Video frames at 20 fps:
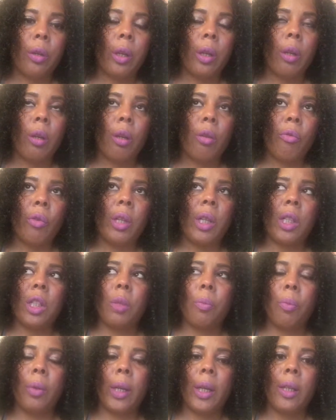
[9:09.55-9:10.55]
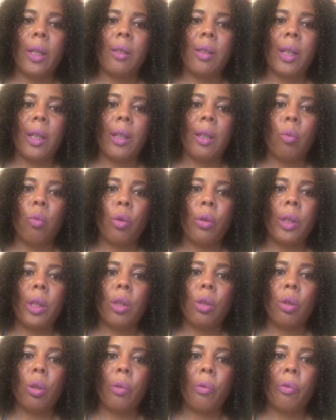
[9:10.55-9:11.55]
I can't really explain exactly what they
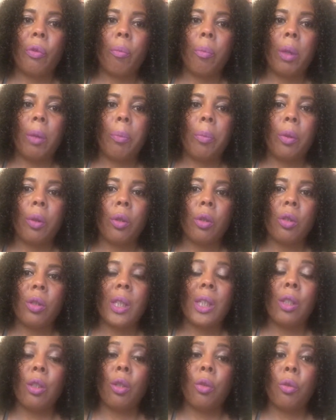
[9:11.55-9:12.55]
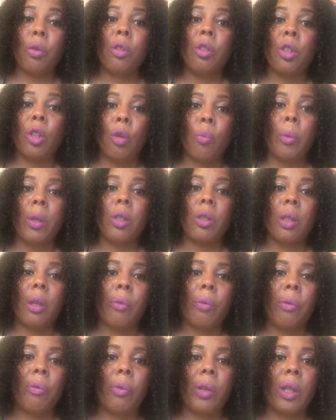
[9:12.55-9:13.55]
do for me because they do so much
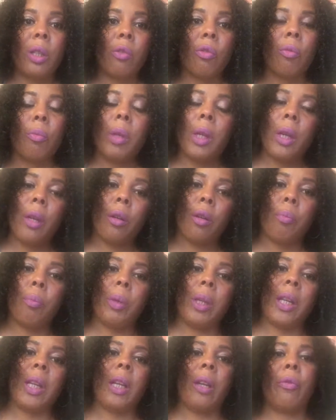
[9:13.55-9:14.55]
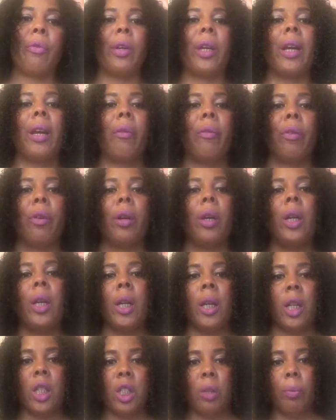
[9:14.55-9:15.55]
different things for me, and I'll be here forever
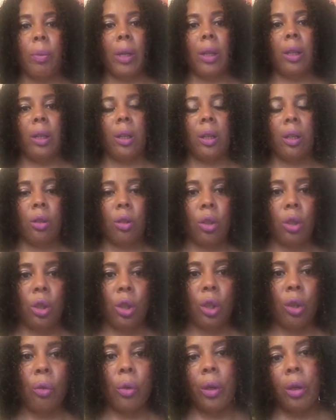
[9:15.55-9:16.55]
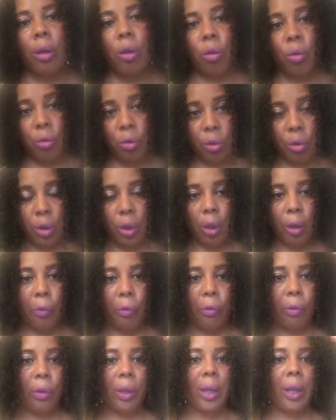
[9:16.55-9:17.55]
explaining it to you, and I'll go
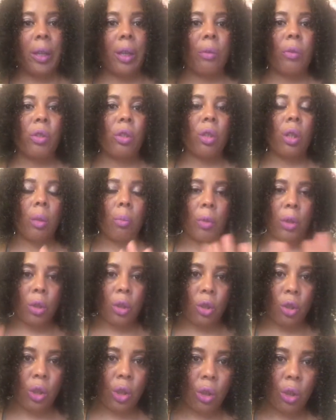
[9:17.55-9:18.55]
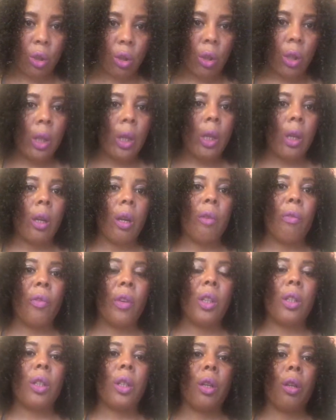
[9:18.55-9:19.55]
through that another time. This is just a
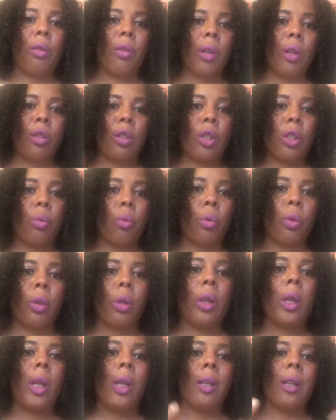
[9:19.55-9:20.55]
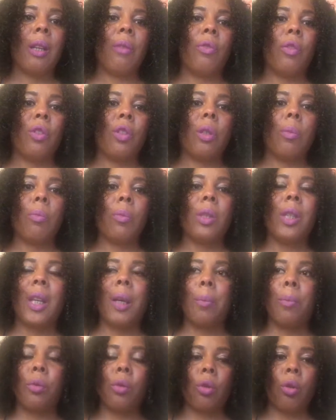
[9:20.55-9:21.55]
video that I just want to give you some
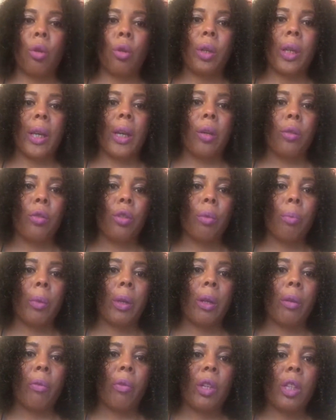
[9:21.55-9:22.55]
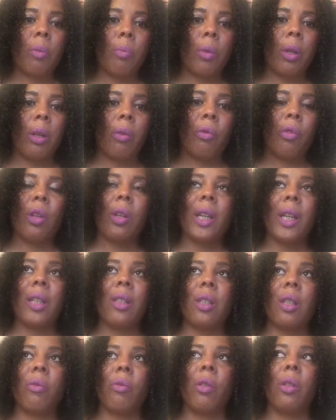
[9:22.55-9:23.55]
tips on how to manifest money for the
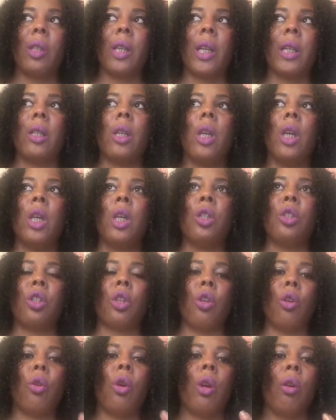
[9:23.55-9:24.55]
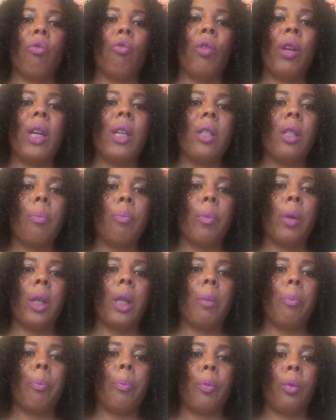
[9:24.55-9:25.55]
next 7 days. So reading
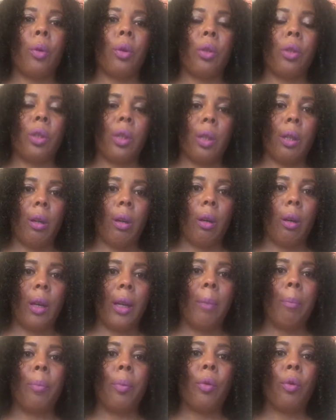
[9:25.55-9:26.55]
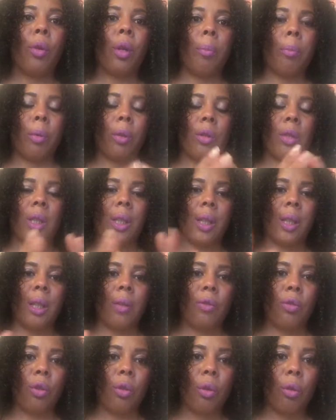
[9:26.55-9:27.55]
money books are important because it
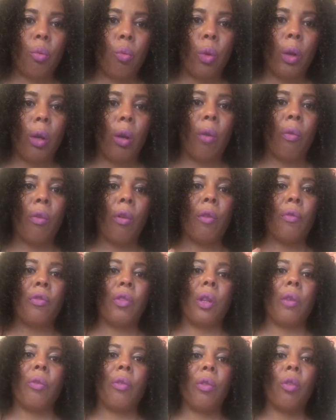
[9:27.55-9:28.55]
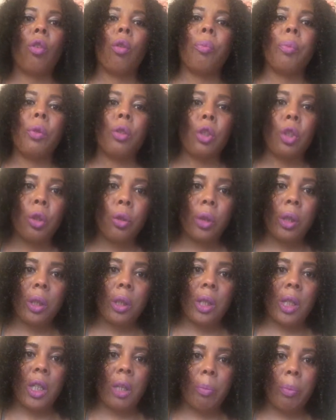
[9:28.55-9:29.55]
gives you a wealth of different
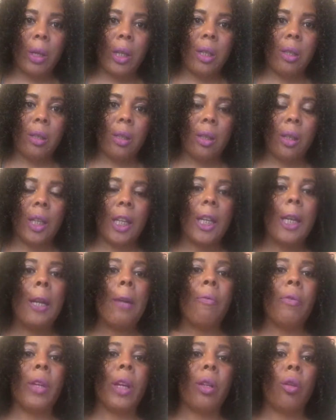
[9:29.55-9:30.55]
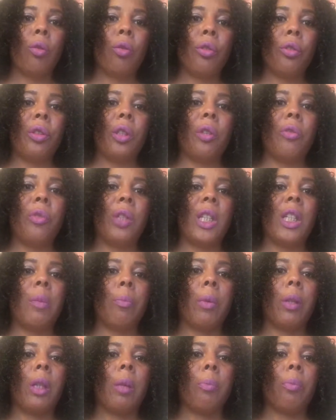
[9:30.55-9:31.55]
opportunities, basically. And also, these
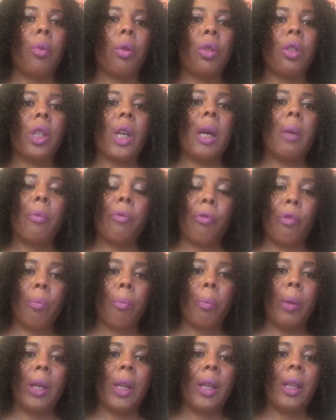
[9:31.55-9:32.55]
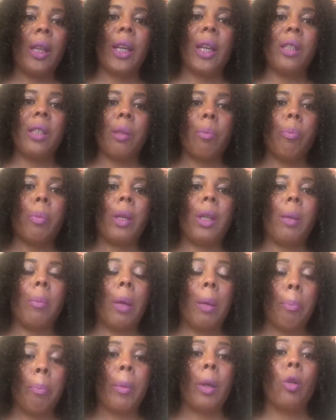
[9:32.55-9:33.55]
money books come from billionaires and
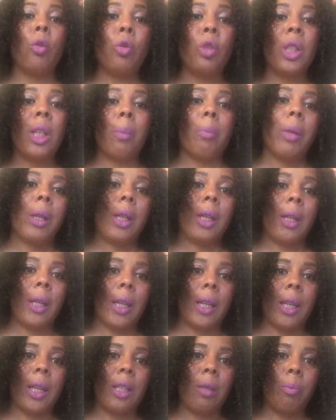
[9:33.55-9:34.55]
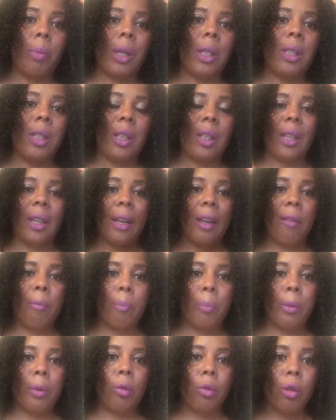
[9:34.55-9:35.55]
multi-millionaires, basically, that have
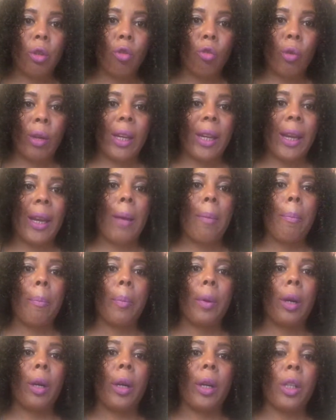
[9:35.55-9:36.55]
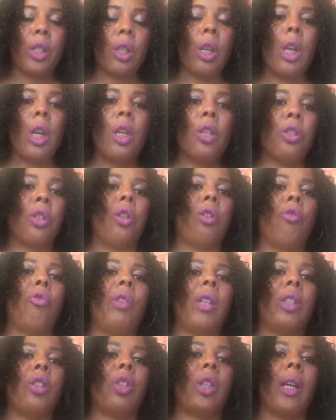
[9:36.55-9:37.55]
built great empires. So
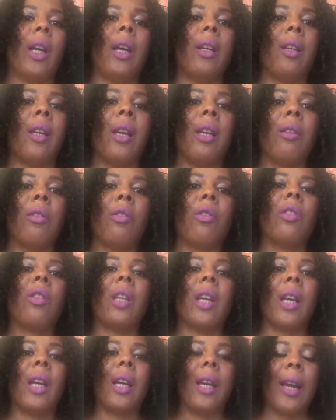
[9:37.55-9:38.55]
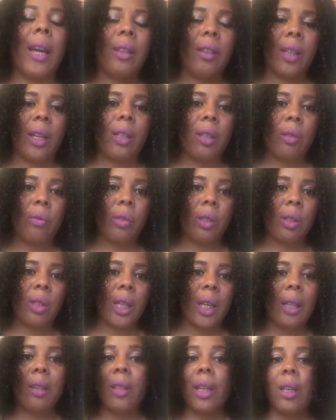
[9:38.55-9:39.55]
literally, at the end of the
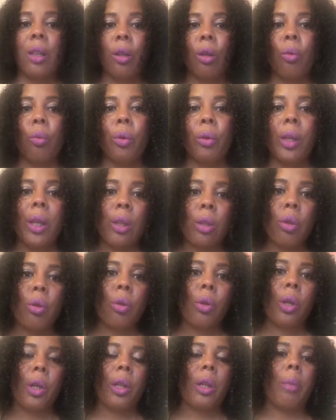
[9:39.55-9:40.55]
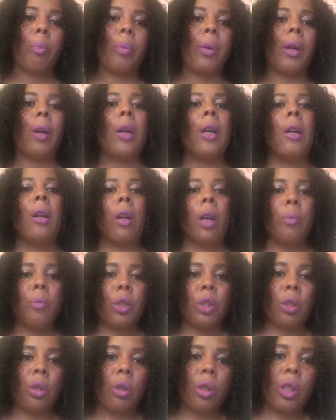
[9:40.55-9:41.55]
day, they know what they're talking about. I'm
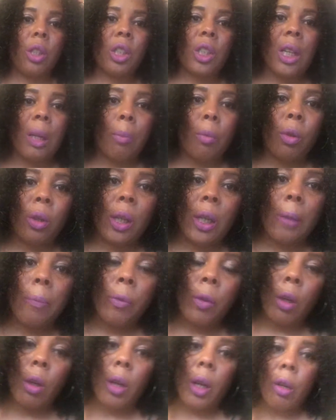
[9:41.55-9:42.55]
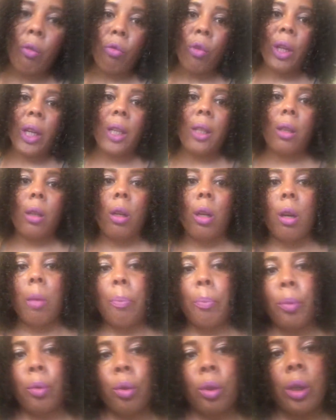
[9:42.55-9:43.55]
just going to skim on it. I read a
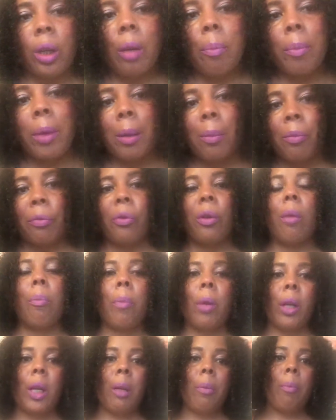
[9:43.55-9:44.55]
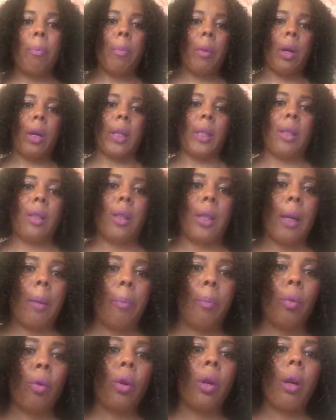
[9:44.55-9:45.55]
book a month, a money
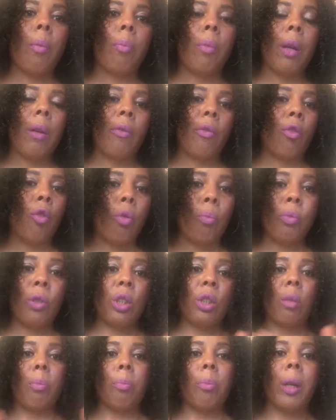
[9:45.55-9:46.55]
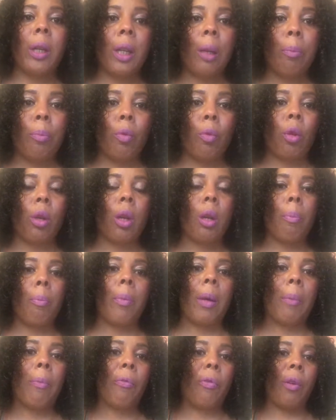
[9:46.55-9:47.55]
mindset book a month, or just a money book a
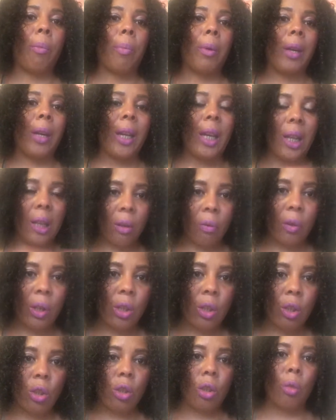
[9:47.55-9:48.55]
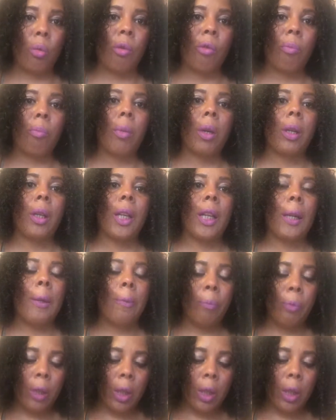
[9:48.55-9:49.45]
month about anything to do with money.